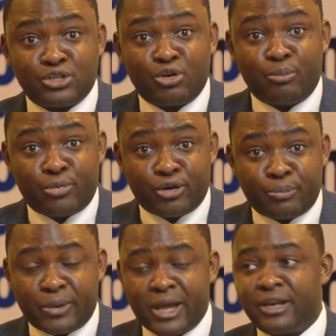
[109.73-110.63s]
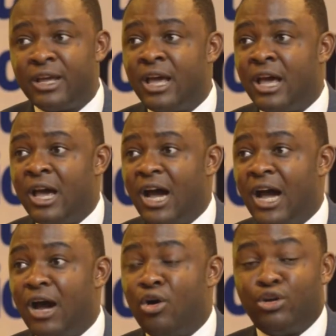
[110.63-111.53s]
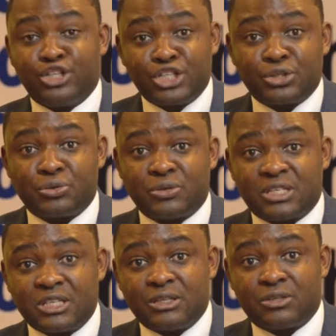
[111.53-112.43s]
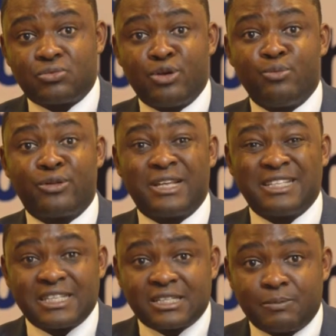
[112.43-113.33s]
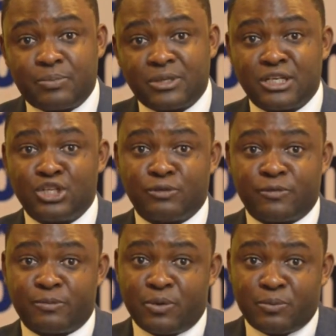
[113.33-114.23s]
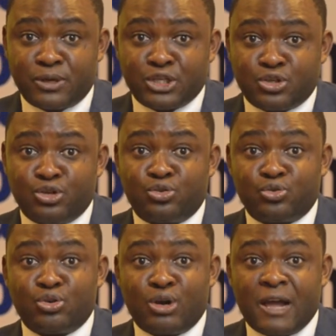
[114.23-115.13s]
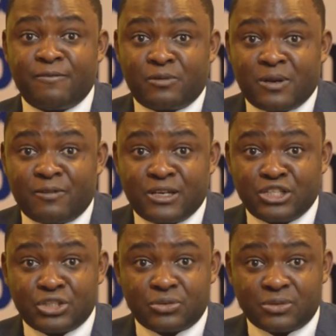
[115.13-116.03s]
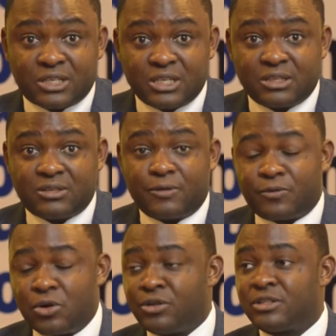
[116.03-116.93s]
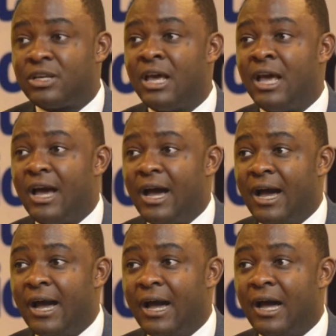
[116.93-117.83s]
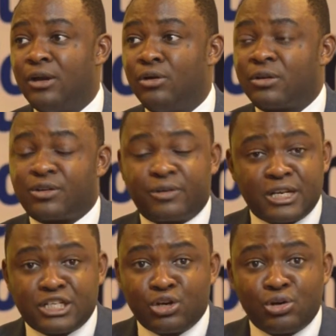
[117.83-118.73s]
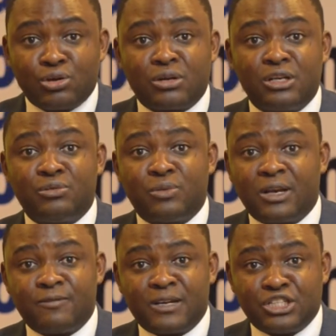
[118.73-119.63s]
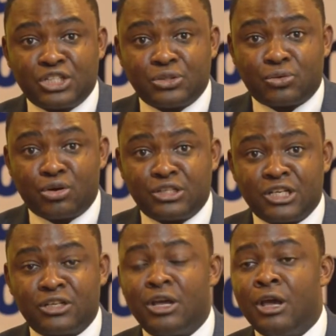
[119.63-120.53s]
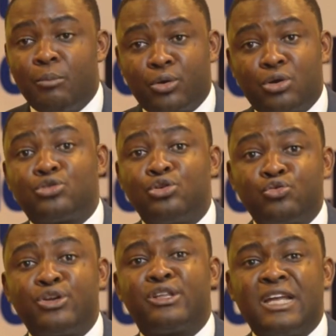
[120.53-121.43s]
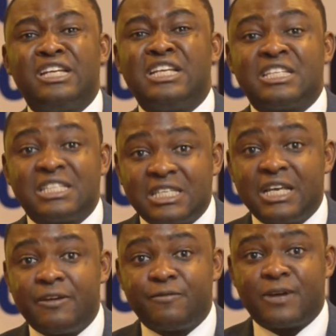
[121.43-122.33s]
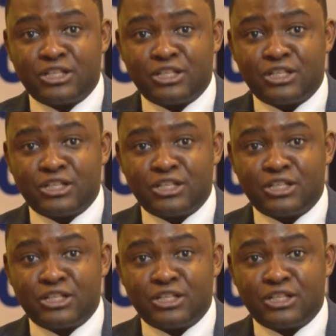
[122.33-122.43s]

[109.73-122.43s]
on broadband. On digital skills, where more than 60% of the population do not have the relevant digital skills, of course, creating locally relevant digital content, but also doing that in a safe and